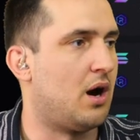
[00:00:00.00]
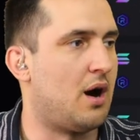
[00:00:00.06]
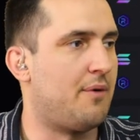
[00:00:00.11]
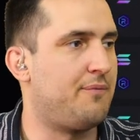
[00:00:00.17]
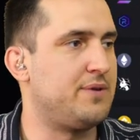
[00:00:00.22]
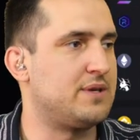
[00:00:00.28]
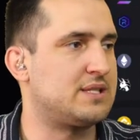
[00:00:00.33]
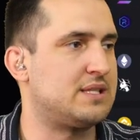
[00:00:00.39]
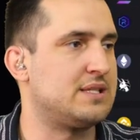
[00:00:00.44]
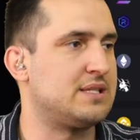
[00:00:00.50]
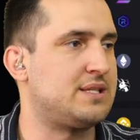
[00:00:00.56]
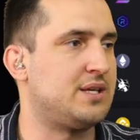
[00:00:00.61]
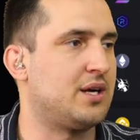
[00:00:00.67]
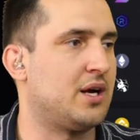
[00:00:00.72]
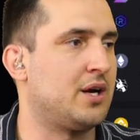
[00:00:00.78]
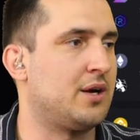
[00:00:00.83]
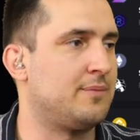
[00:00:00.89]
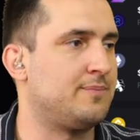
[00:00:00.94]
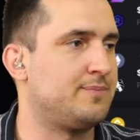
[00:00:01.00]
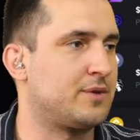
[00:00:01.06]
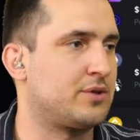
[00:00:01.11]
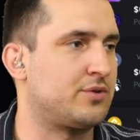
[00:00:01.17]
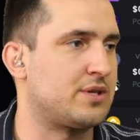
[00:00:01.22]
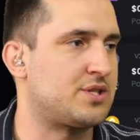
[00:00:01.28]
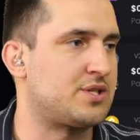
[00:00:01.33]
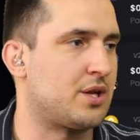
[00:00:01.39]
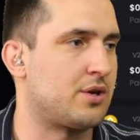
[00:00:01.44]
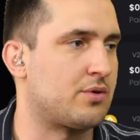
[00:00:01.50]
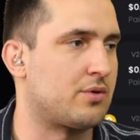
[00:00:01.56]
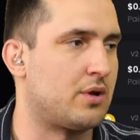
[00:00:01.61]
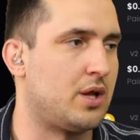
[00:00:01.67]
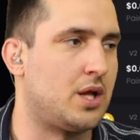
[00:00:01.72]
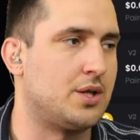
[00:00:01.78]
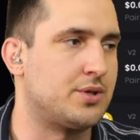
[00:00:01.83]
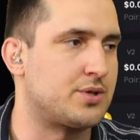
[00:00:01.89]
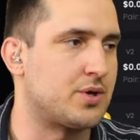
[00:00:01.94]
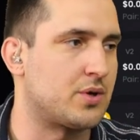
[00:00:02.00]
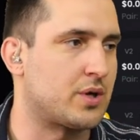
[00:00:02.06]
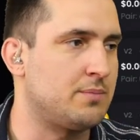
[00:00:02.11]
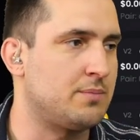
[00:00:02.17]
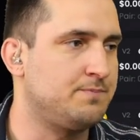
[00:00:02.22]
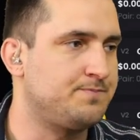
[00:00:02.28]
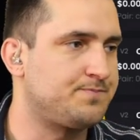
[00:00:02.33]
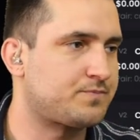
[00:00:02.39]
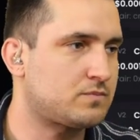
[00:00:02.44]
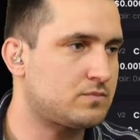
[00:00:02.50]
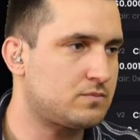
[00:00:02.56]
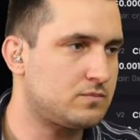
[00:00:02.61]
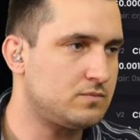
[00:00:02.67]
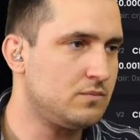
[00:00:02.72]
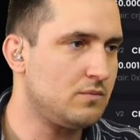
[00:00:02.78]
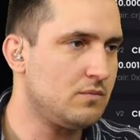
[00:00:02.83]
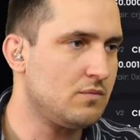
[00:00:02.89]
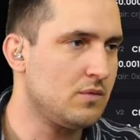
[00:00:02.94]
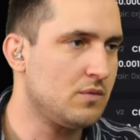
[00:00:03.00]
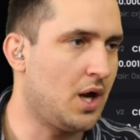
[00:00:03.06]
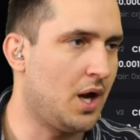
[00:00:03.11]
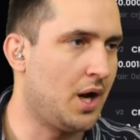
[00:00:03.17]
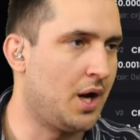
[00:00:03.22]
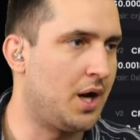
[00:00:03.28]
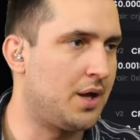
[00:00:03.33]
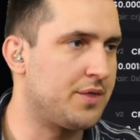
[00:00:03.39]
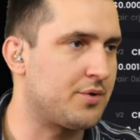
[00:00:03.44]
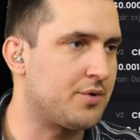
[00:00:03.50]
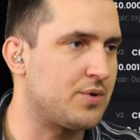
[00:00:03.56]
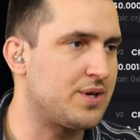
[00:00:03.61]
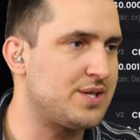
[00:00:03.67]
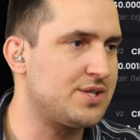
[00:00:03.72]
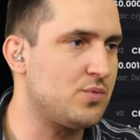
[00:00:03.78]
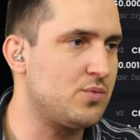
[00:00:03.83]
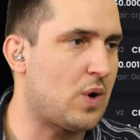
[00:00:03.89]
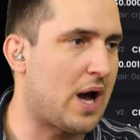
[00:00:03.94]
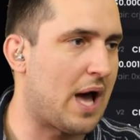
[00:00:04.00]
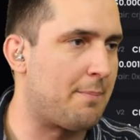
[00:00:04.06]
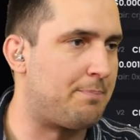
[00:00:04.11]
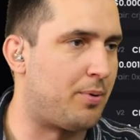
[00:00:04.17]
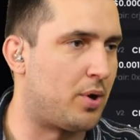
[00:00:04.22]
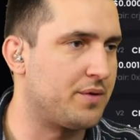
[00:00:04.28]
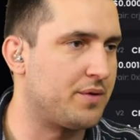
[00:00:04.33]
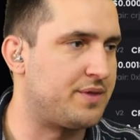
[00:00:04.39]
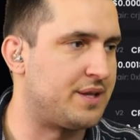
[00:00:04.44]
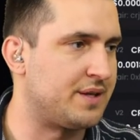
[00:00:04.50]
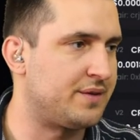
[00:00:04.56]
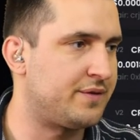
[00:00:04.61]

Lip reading: obviously CR, Cristiano Ronaldo token. The reason why I bought